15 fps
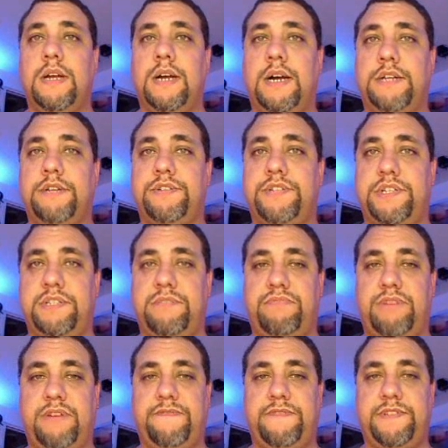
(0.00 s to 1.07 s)
Under System
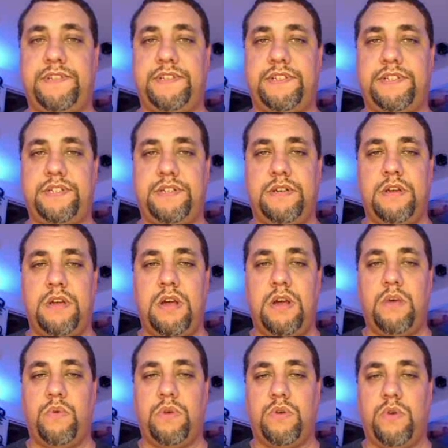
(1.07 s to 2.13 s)
Preferences,
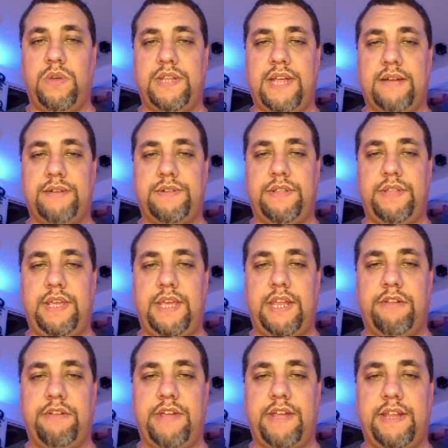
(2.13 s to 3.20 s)
we're going down to the
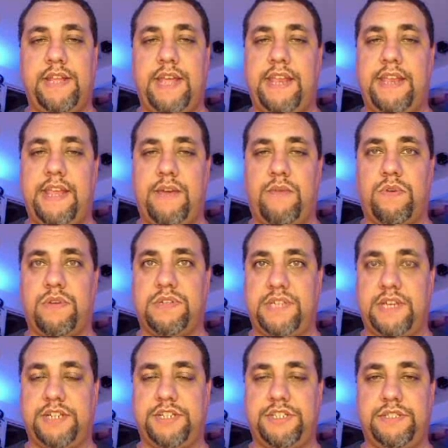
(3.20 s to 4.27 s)
Internet and Network
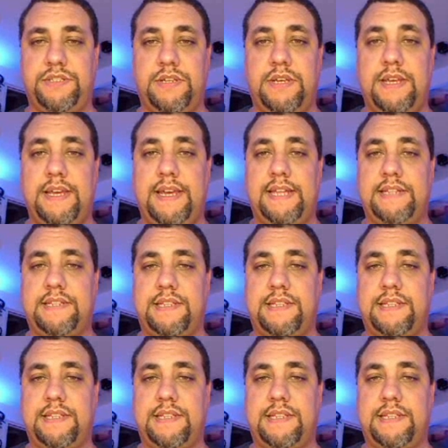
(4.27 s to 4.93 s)
section and